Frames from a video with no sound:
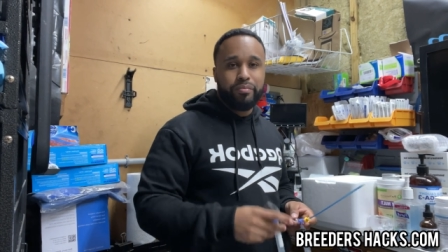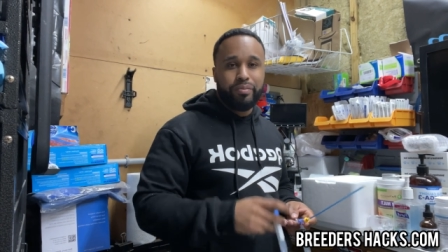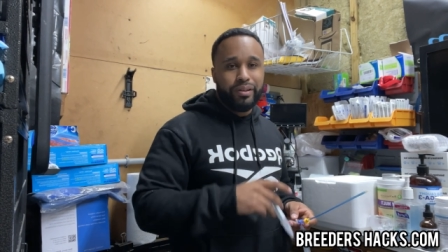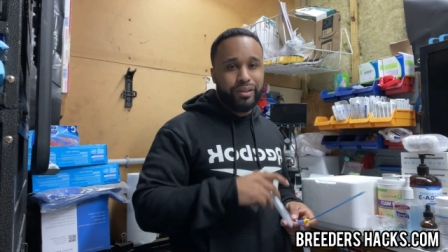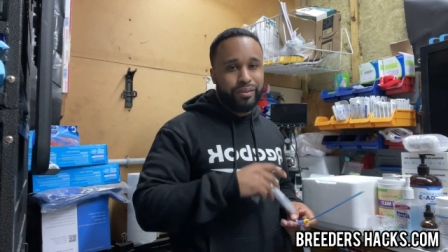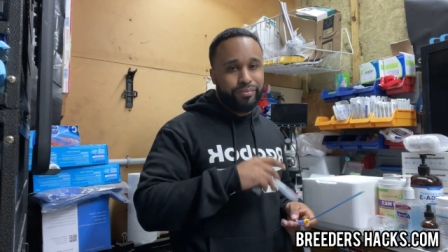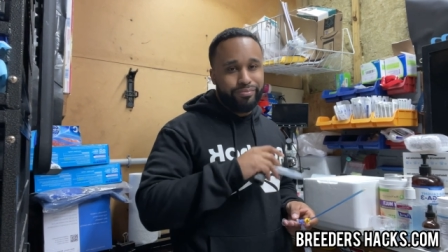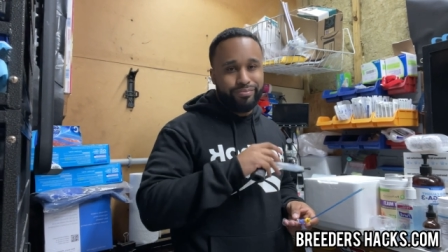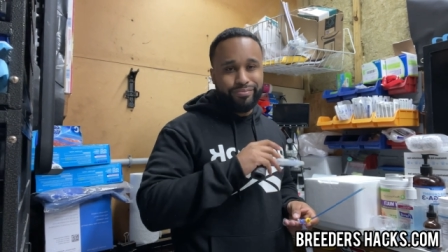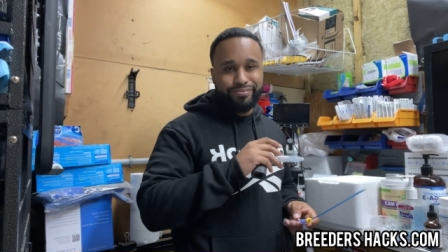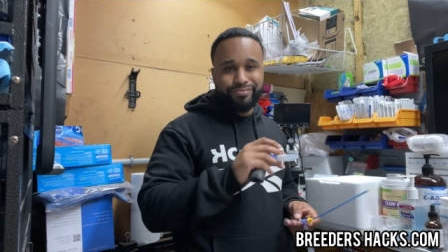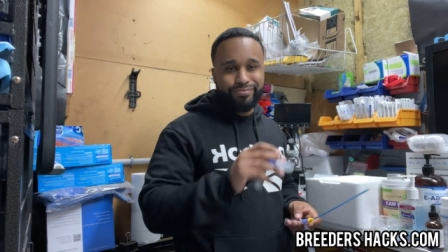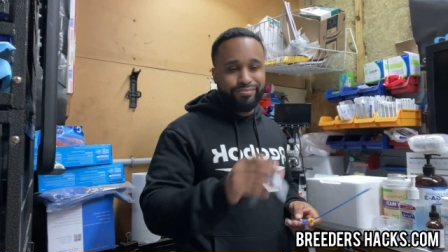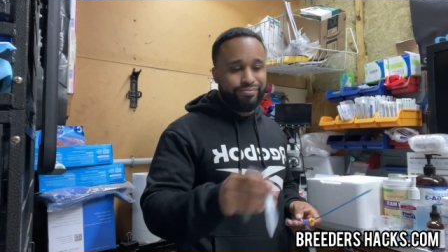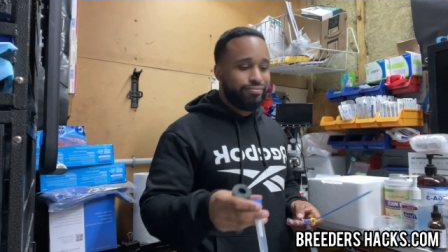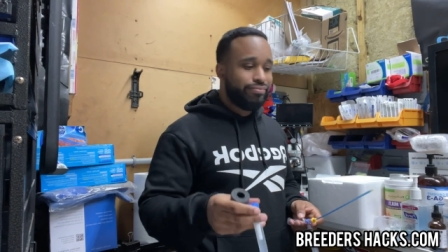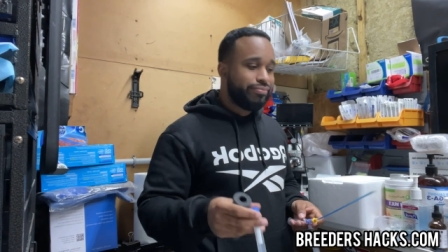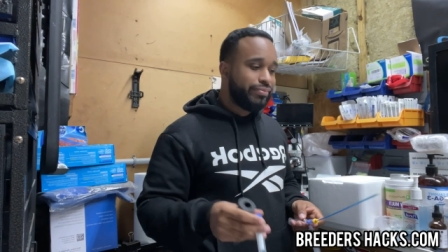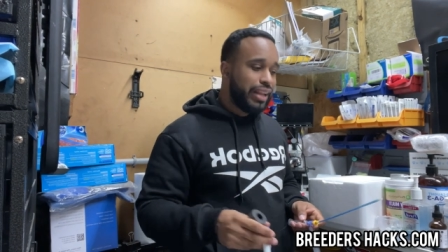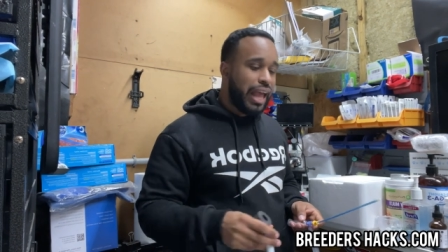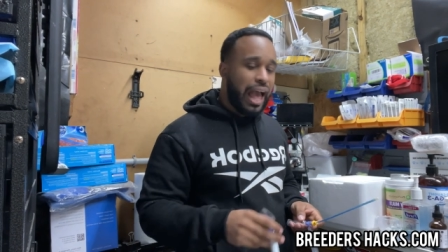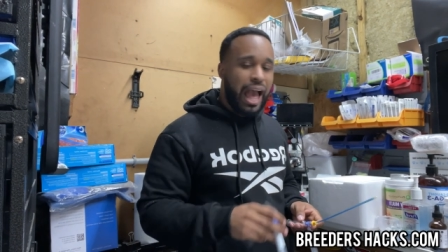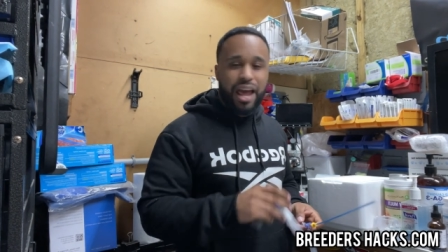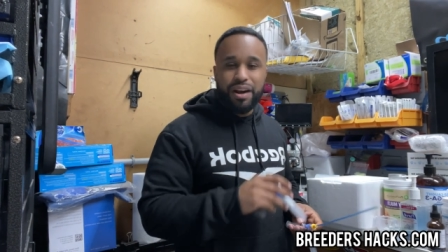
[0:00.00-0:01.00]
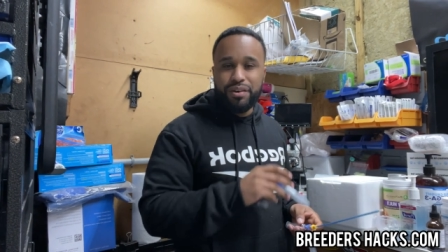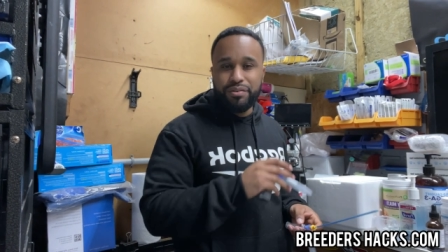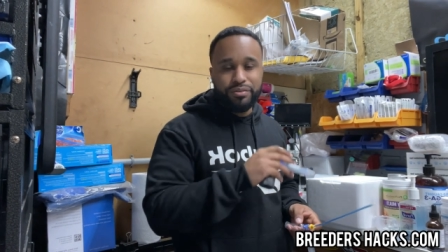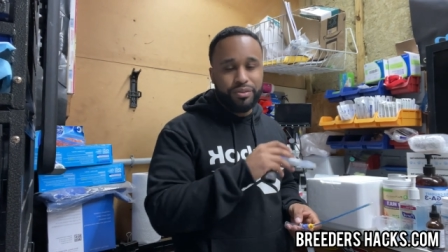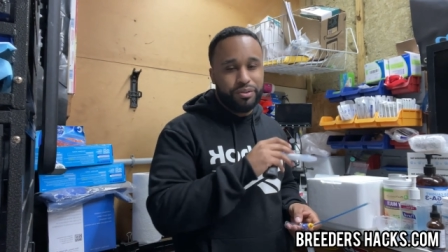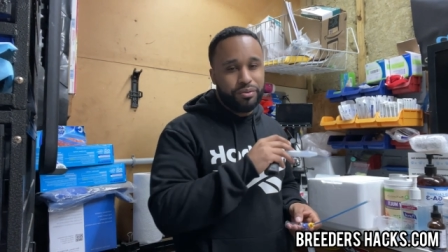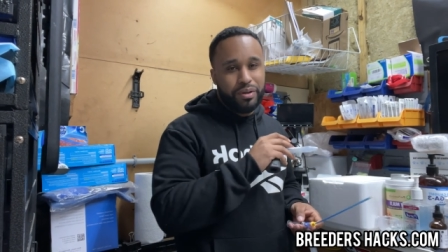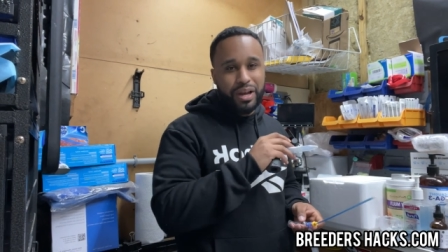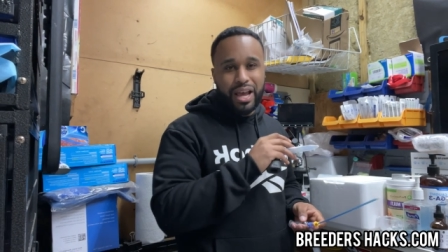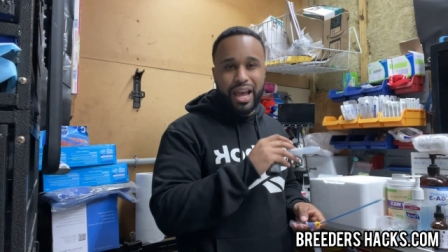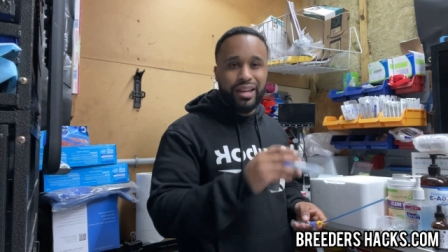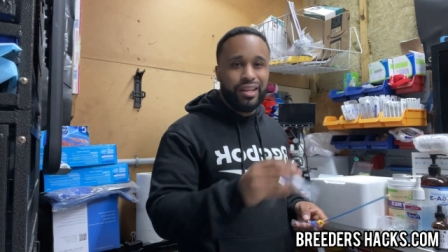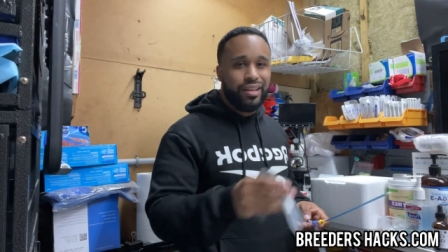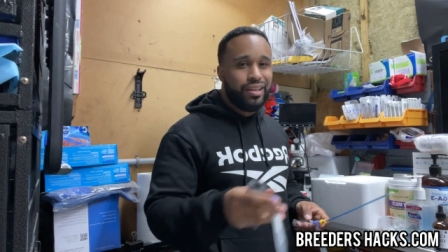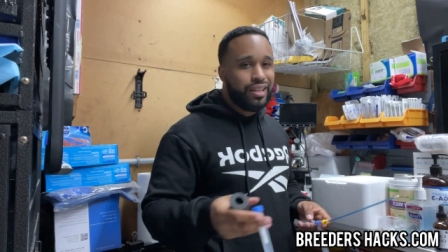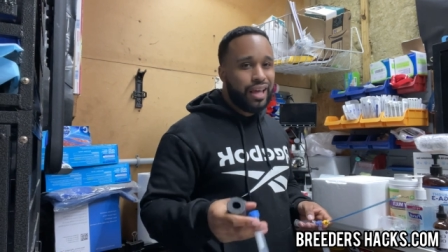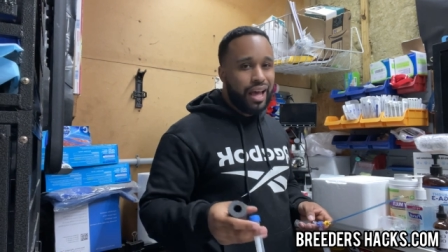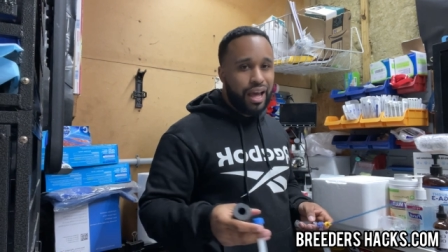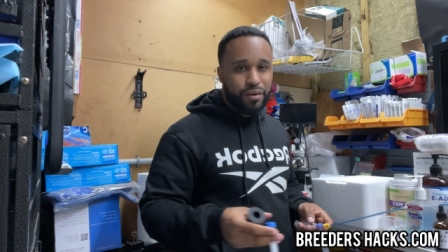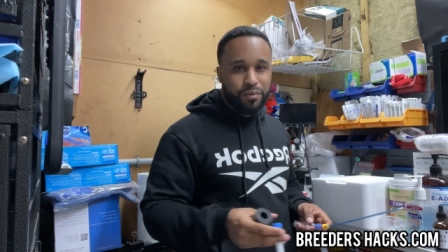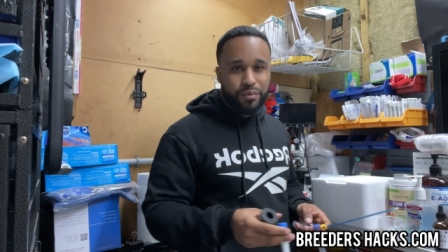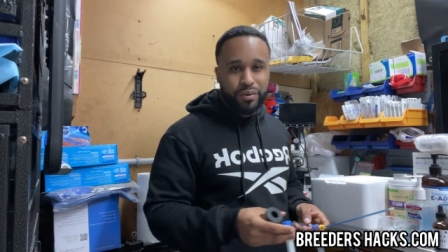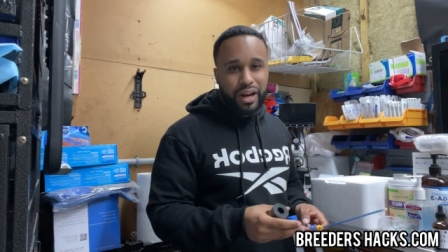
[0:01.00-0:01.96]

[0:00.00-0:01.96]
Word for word: but I don't do any of that.